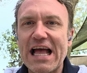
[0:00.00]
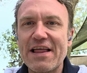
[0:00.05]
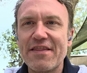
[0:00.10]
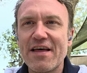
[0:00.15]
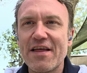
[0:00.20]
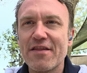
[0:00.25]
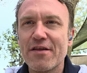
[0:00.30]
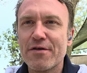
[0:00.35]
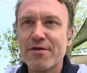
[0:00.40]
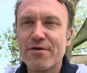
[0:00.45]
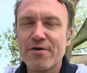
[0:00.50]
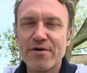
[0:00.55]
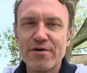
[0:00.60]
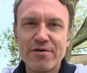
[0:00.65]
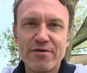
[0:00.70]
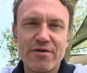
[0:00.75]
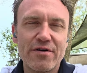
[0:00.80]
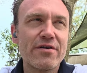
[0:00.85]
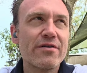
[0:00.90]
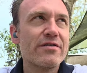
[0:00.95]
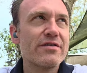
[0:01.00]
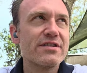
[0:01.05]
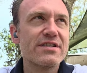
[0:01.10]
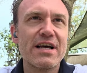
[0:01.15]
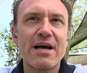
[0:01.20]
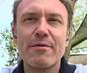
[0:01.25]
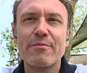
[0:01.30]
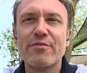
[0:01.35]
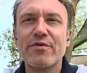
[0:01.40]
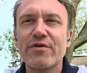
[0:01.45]
And then the third
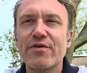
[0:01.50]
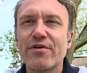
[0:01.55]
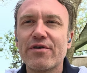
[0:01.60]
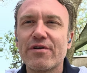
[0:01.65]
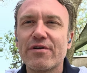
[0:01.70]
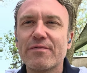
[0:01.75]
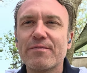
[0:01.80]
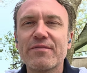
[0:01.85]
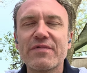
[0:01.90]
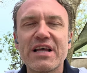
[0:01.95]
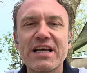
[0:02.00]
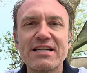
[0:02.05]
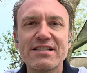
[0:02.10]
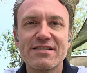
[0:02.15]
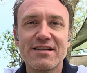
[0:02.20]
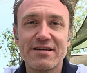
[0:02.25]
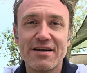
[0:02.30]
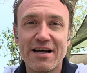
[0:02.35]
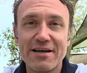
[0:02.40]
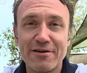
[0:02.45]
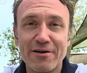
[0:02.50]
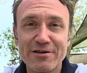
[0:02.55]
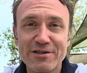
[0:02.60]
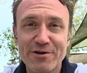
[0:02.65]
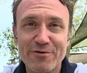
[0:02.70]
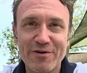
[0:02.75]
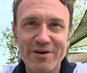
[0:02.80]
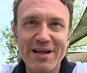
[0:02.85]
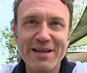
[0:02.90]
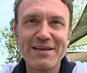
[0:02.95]
sample is the
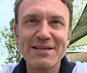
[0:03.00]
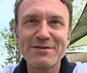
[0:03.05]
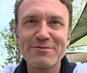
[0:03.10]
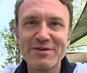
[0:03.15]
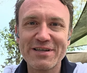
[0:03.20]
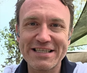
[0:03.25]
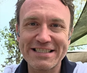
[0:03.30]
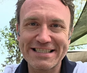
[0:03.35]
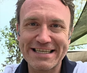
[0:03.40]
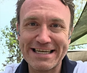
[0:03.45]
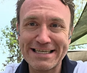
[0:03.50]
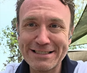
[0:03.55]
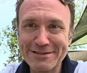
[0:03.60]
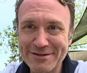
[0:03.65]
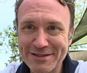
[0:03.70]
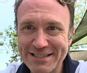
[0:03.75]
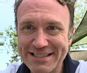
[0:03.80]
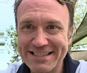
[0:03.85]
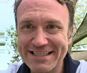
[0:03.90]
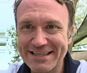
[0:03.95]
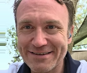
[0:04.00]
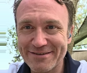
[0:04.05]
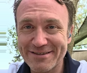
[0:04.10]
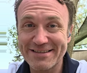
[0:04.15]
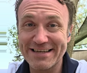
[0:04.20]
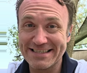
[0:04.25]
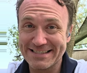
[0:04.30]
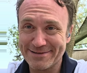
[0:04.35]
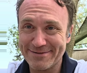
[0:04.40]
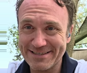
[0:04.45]
dialogic one. And this one is interesting,
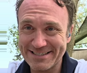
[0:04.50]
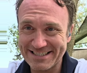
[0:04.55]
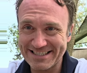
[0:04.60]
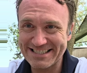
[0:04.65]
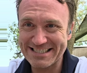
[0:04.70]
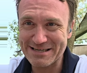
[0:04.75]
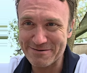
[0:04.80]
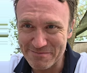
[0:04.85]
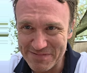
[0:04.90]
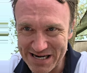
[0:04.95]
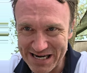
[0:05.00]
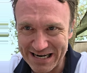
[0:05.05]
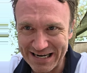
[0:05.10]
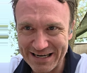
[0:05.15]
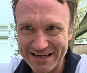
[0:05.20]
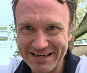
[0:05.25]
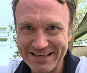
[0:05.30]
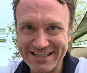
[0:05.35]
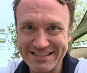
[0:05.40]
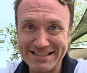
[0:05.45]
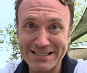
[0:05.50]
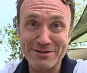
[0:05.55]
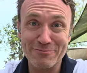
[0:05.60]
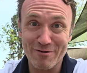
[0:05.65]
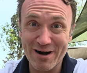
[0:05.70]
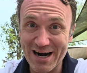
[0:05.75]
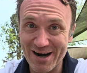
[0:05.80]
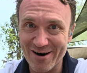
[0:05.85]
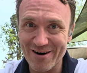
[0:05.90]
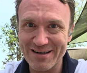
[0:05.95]
especially to me, because it's
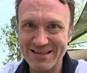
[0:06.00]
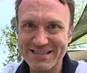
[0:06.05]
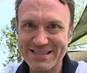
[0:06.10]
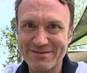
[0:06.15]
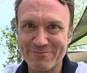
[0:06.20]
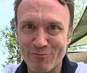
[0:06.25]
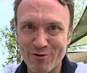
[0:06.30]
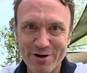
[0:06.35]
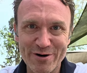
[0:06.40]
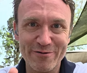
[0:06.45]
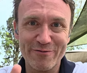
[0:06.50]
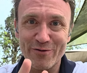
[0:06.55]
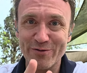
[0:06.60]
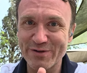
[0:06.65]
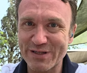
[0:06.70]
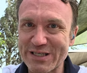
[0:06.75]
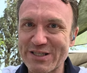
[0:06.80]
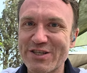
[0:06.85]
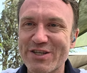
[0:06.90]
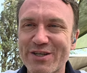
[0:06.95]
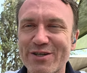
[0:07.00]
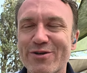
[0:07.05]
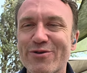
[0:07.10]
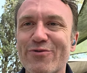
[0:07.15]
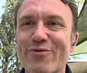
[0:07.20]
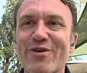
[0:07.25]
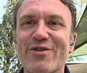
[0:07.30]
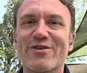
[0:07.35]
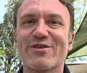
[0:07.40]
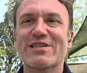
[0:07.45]
rare. It's one of only
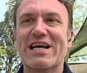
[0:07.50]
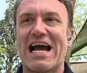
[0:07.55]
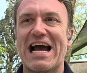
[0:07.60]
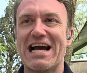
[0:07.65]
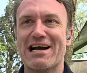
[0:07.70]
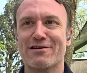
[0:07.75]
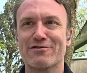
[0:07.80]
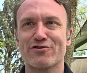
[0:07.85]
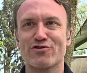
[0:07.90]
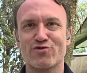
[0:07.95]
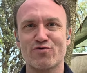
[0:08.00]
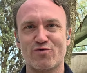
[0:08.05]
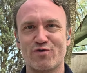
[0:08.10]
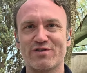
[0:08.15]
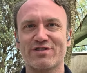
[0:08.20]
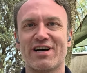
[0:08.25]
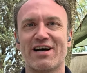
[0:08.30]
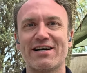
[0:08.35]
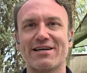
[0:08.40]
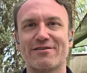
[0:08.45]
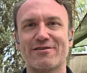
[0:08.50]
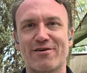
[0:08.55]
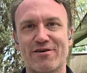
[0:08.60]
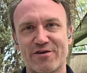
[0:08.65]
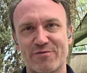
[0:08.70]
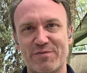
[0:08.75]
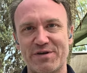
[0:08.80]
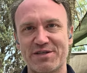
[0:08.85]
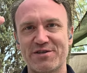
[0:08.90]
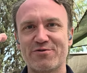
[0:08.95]
two where there's actual
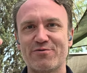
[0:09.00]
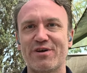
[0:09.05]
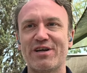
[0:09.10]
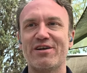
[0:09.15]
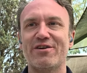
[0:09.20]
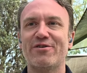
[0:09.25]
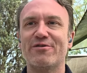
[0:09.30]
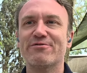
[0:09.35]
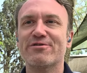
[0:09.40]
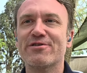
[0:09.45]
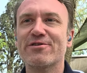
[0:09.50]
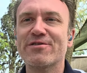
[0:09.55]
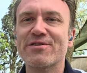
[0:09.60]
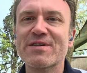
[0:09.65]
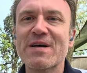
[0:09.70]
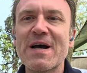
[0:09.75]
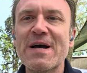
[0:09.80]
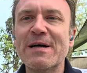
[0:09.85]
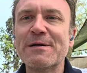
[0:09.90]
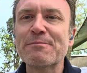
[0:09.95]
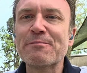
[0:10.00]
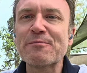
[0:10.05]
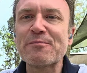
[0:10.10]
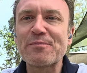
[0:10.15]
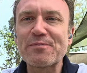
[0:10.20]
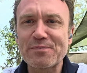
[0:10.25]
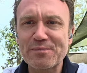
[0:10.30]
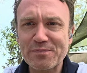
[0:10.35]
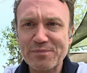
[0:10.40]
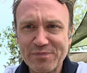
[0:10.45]
dialogue between users,
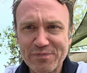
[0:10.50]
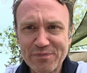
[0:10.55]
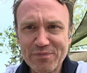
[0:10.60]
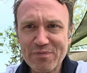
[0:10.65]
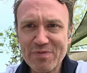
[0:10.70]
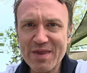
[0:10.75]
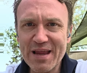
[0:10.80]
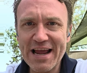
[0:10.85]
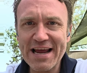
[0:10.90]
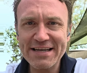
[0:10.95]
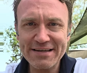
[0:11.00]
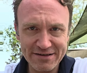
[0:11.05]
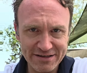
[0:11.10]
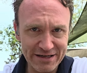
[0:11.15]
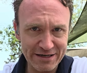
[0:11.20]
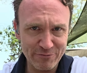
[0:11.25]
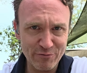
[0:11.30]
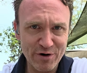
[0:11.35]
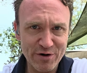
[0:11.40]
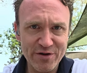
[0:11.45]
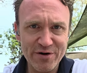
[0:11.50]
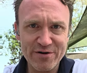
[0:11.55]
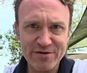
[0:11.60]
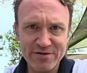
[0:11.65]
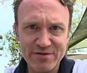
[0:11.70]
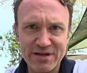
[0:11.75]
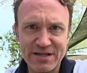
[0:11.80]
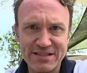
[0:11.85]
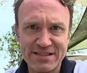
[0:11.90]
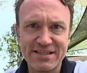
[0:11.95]
and like where
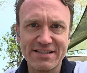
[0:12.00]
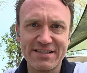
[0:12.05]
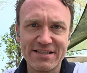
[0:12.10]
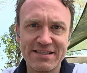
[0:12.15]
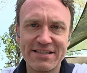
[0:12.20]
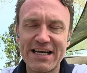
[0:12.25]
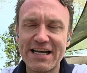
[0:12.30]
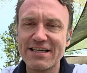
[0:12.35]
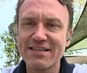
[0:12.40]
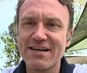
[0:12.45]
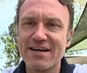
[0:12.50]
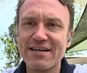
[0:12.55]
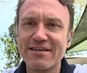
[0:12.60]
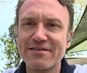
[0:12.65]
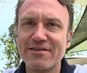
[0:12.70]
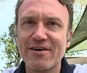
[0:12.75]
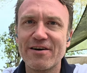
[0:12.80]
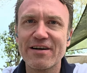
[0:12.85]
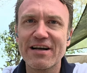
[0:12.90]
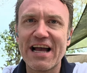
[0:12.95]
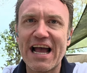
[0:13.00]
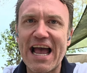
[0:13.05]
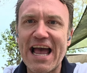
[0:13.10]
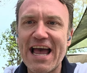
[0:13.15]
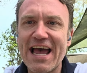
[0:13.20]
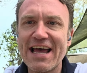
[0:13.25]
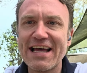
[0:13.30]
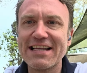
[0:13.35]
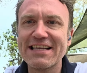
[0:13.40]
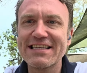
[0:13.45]
there is a sustained dialogue.
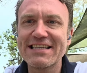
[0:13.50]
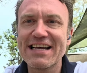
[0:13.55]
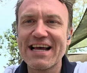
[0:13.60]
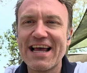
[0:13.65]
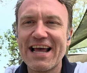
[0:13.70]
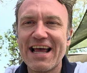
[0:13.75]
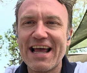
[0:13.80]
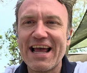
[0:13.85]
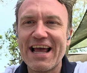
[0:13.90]
And